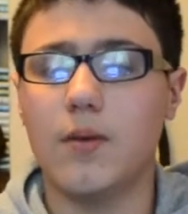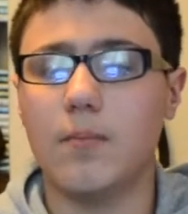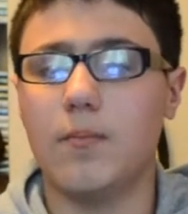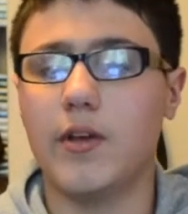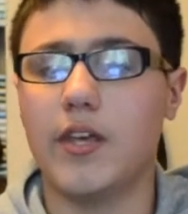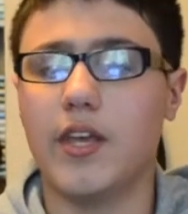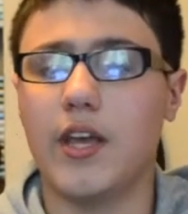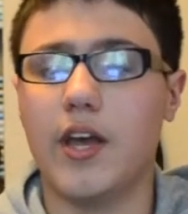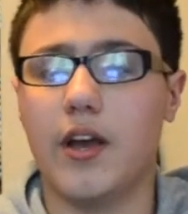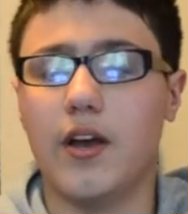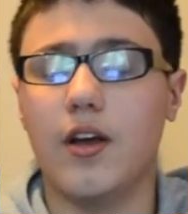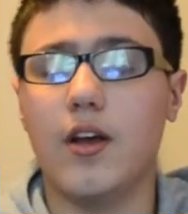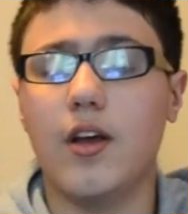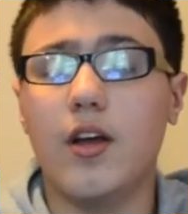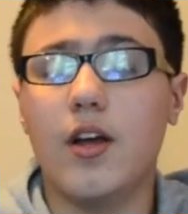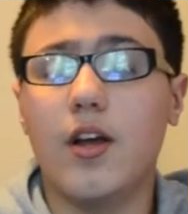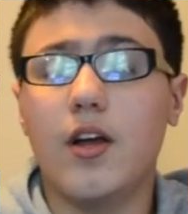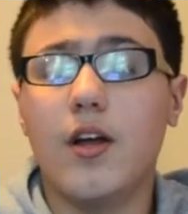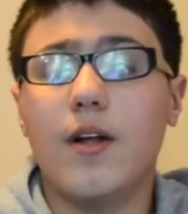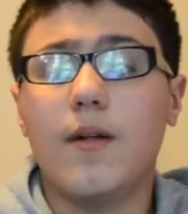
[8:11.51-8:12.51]
But yeah,
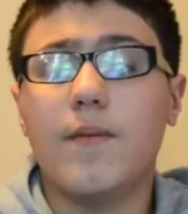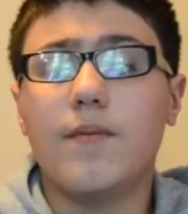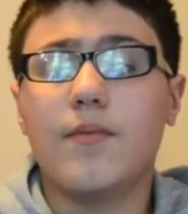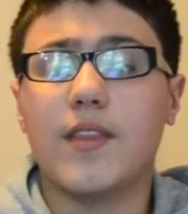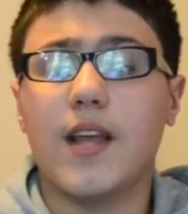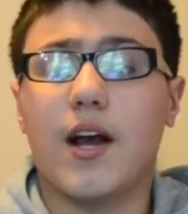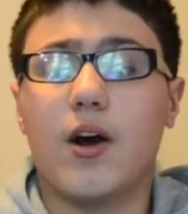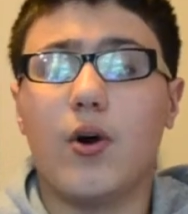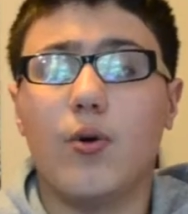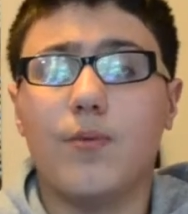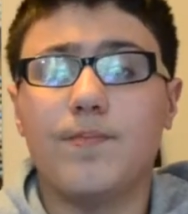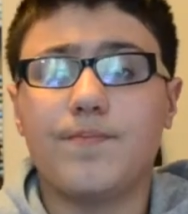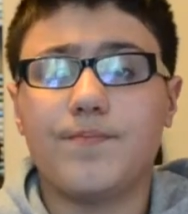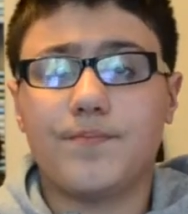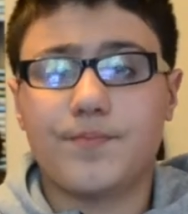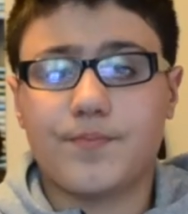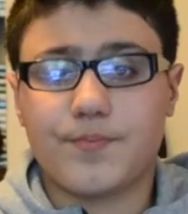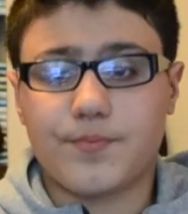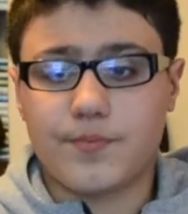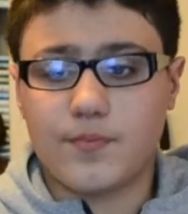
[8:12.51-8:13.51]
now
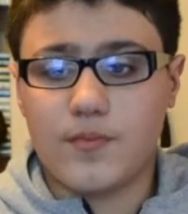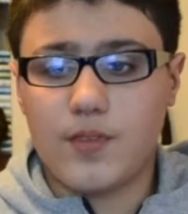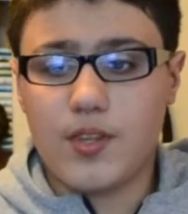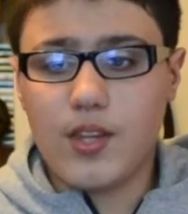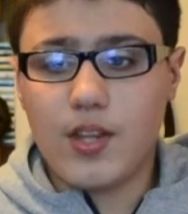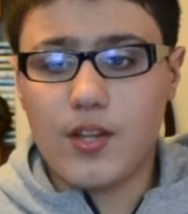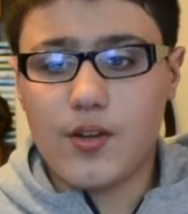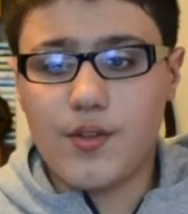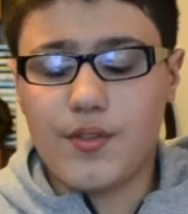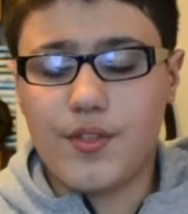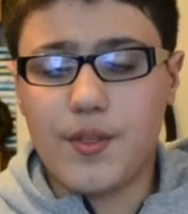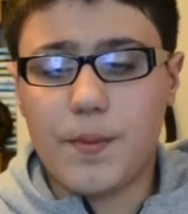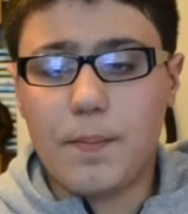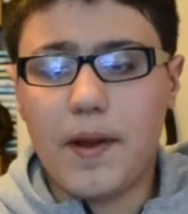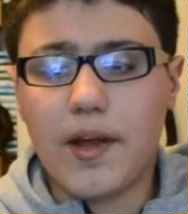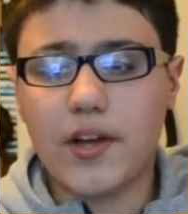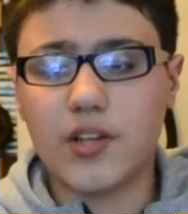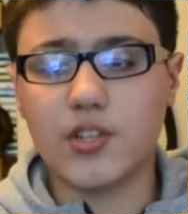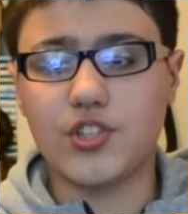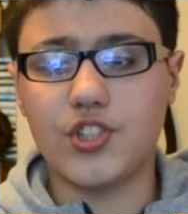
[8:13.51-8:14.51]
the
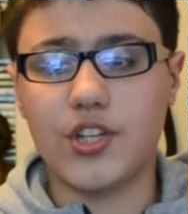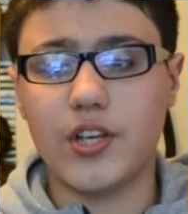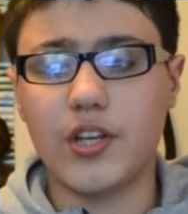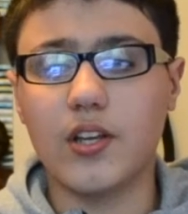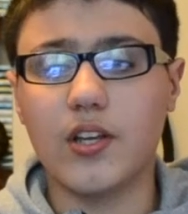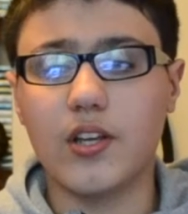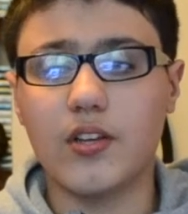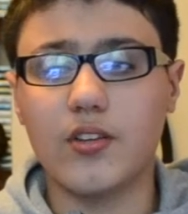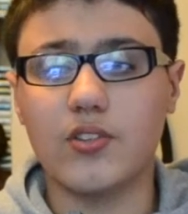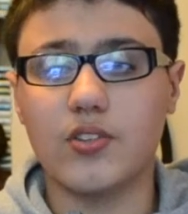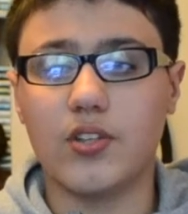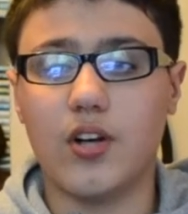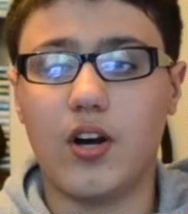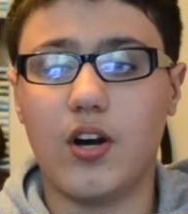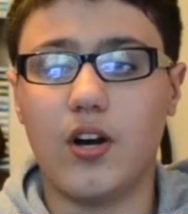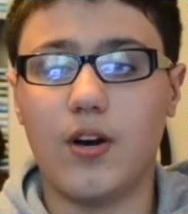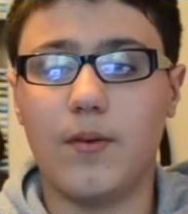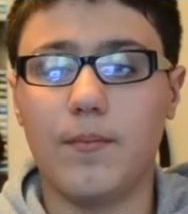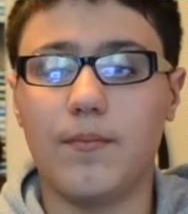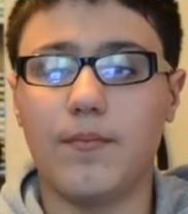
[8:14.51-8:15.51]
packaging
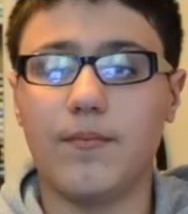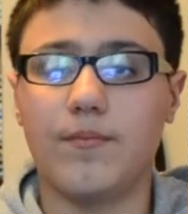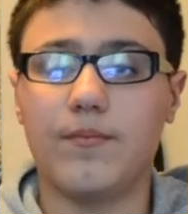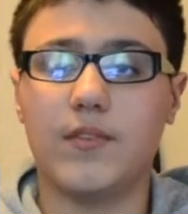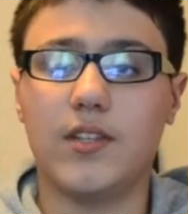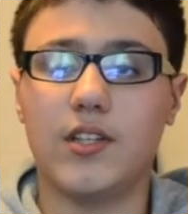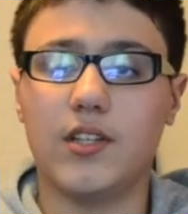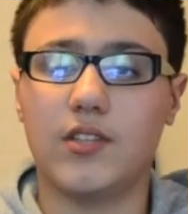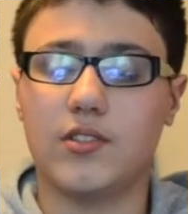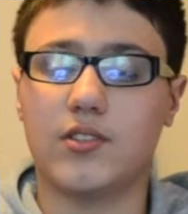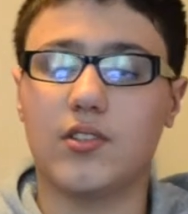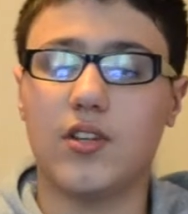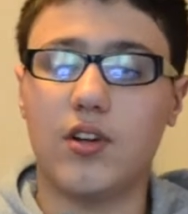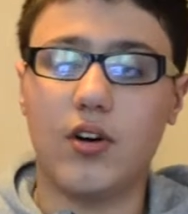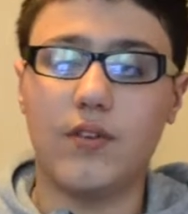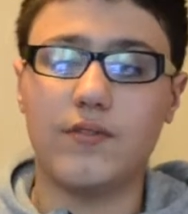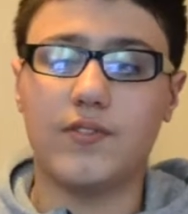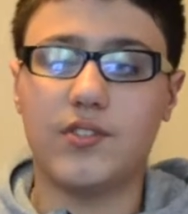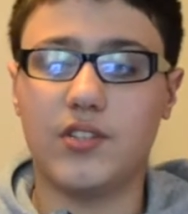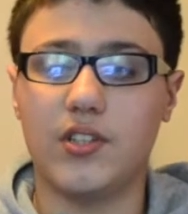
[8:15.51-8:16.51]
is
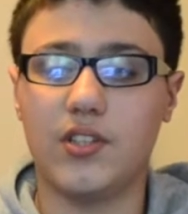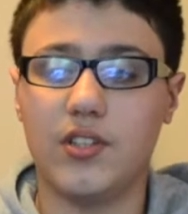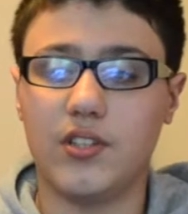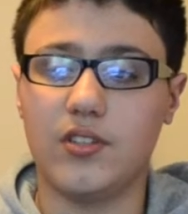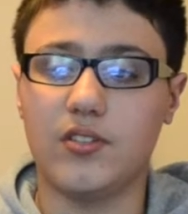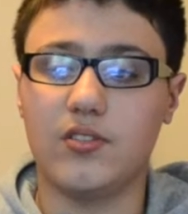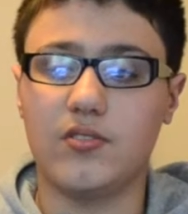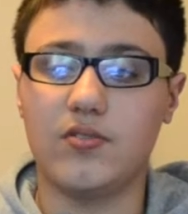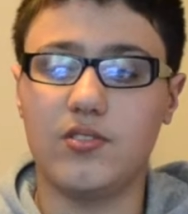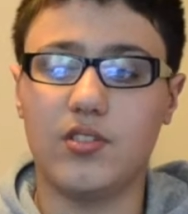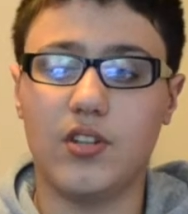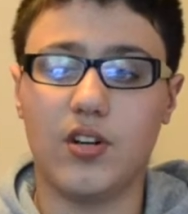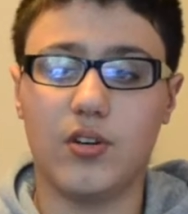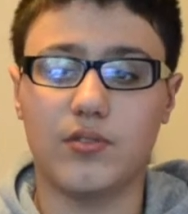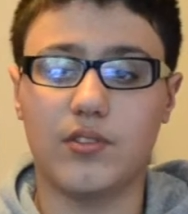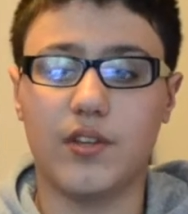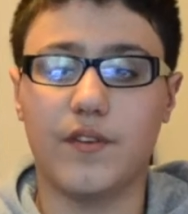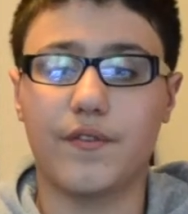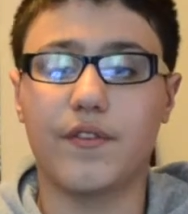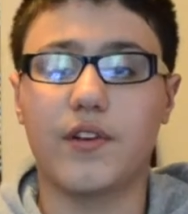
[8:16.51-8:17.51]
obviously, you
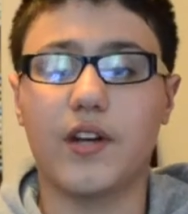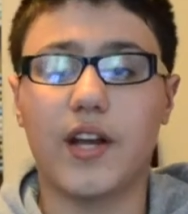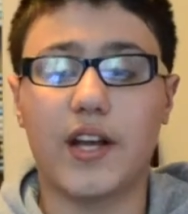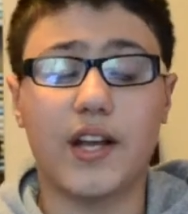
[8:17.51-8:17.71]
know, different.